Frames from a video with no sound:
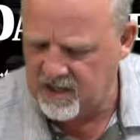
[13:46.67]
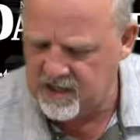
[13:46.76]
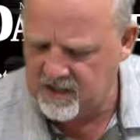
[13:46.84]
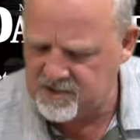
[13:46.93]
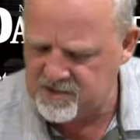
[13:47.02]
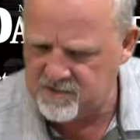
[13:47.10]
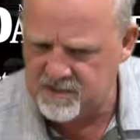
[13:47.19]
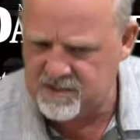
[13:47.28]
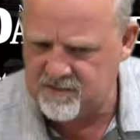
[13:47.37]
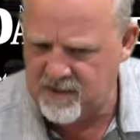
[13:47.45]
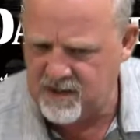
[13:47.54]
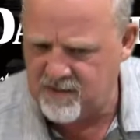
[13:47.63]
This was
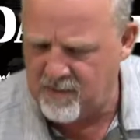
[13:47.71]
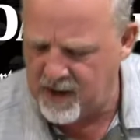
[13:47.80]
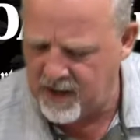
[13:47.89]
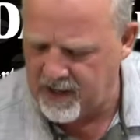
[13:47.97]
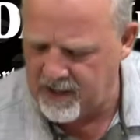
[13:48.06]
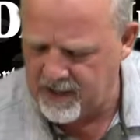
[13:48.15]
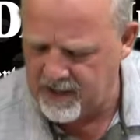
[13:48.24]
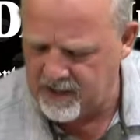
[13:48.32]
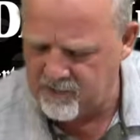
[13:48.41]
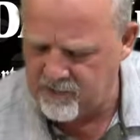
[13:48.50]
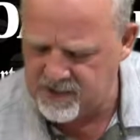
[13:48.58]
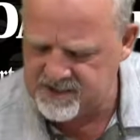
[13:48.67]
submitted by
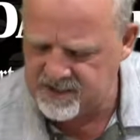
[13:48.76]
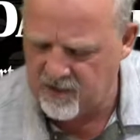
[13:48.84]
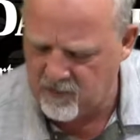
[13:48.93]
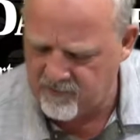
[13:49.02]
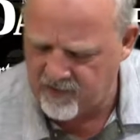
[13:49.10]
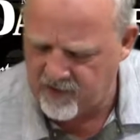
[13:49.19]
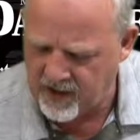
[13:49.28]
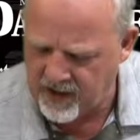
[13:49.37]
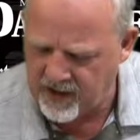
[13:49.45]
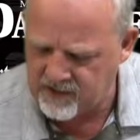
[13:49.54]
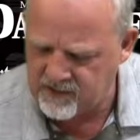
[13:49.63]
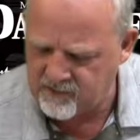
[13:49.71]
Rusty over
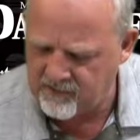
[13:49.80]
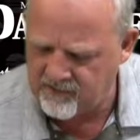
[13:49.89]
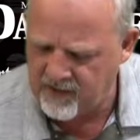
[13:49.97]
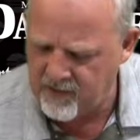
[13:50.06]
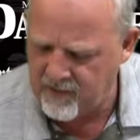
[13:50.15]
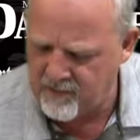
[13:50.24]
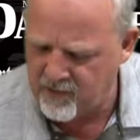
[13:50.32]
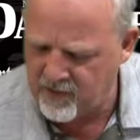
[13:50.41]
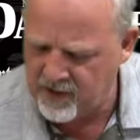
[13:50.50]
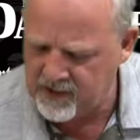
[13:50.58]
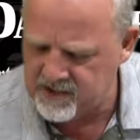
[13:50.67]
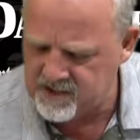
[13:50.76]
at the Riviera
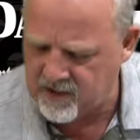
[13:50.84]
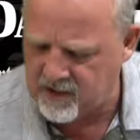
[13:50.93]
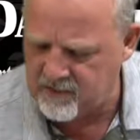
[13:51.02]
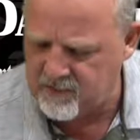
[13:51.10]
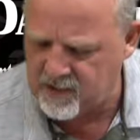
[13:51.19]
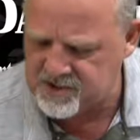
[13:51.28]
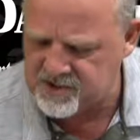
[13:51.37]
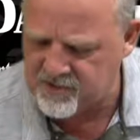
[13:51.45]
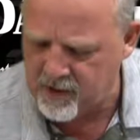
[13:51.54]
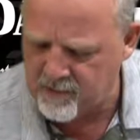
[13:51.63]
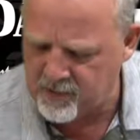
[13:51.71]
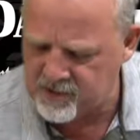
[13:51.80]
Marina. He's talking about
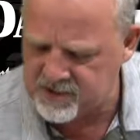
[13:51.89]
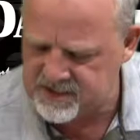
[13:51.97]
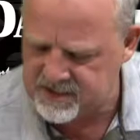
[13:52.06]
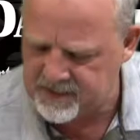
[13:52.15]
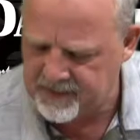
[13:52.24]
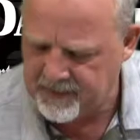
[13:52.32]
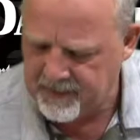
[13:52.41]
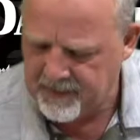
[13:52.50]
stripers, and